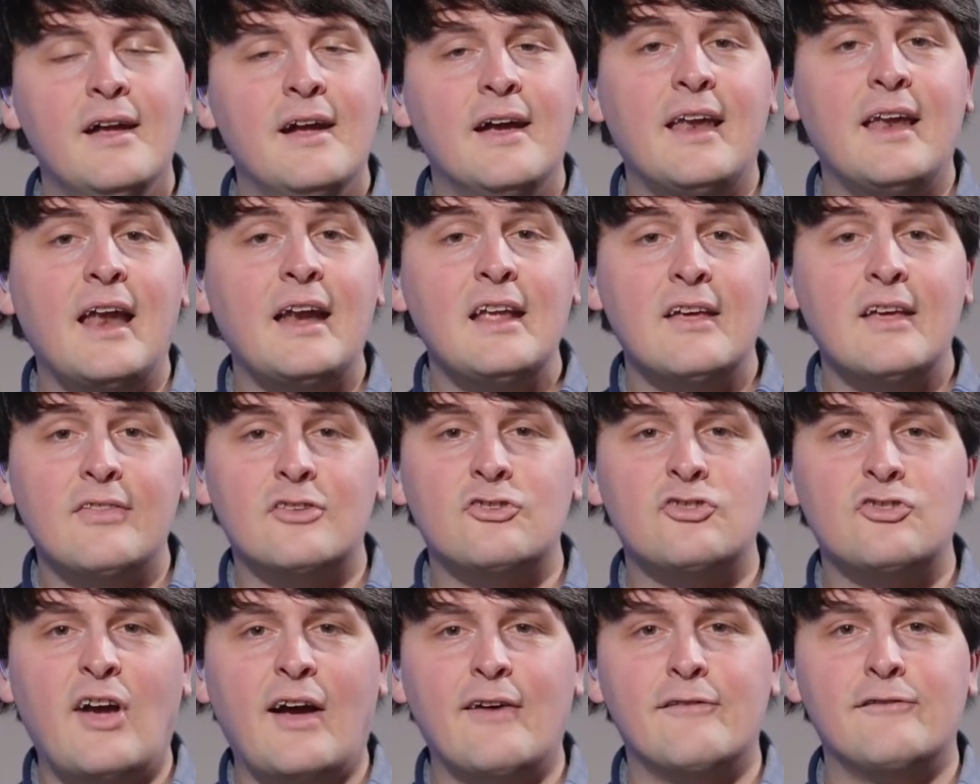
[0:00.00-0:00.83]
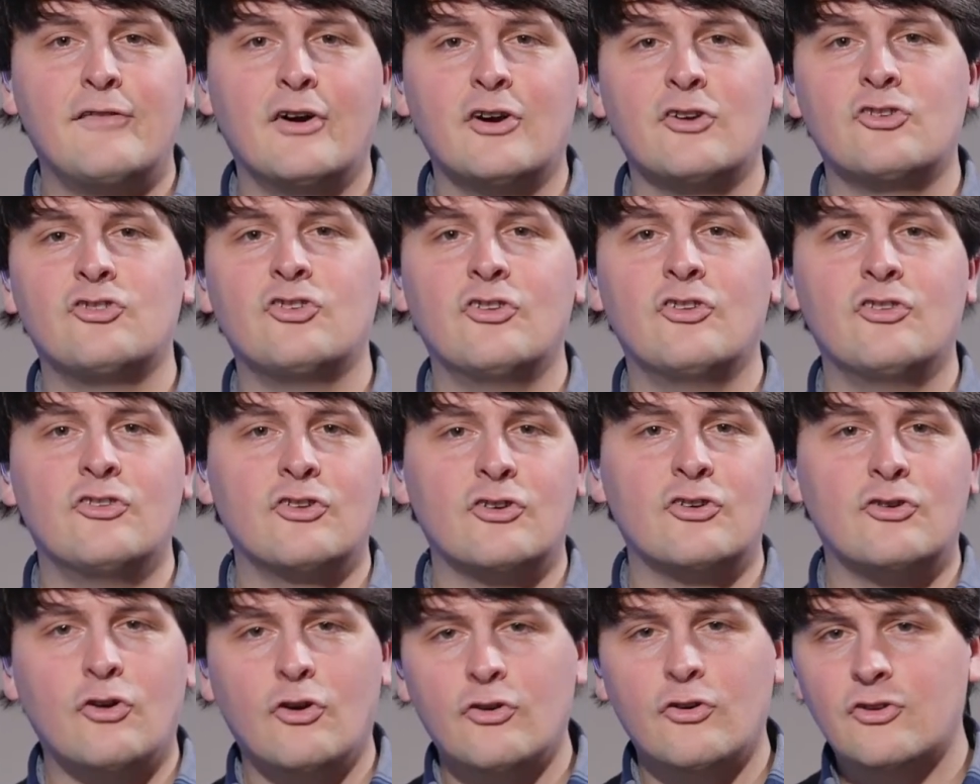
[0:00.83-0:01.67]
in any of the chat functions
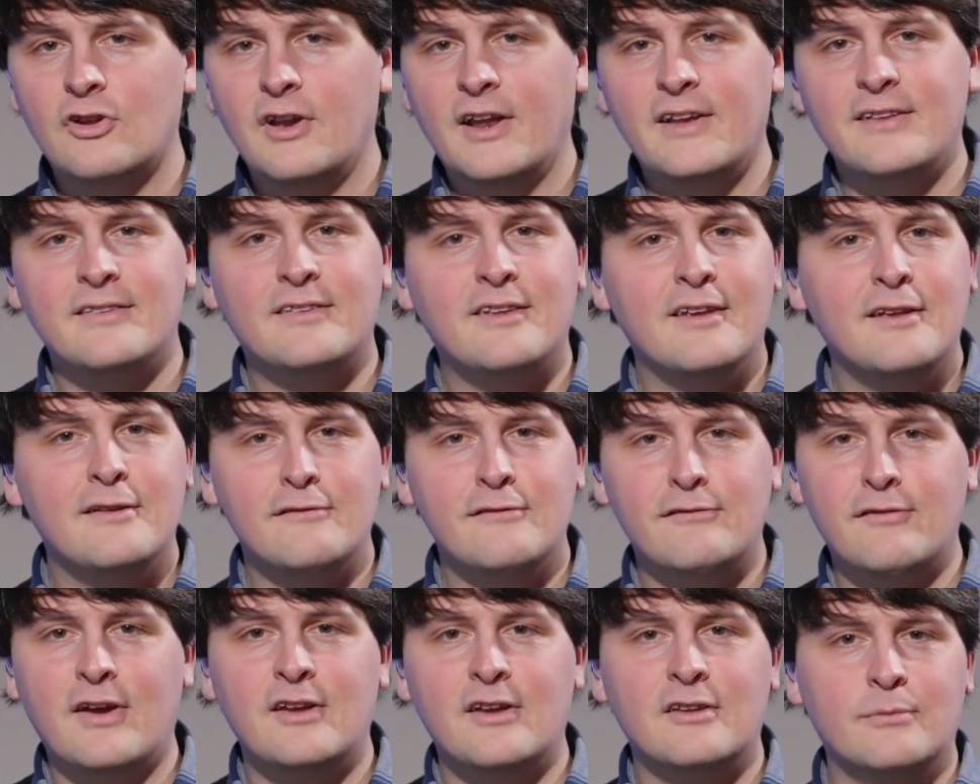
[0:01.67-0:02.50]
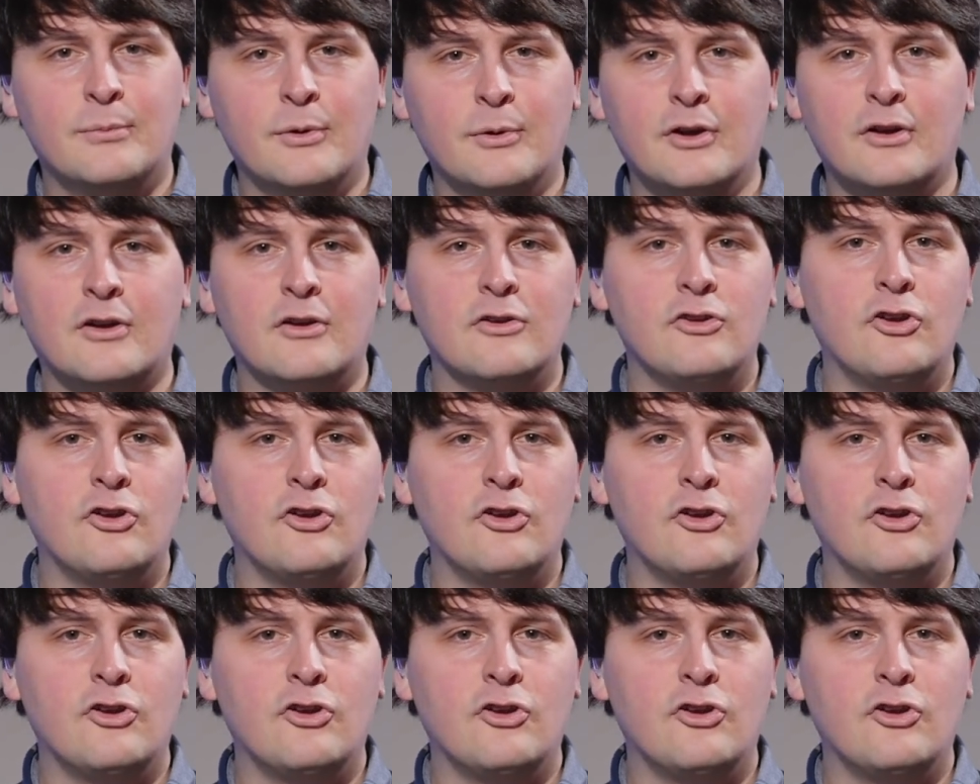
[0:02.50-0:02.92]
across LinkedIn, Facebook,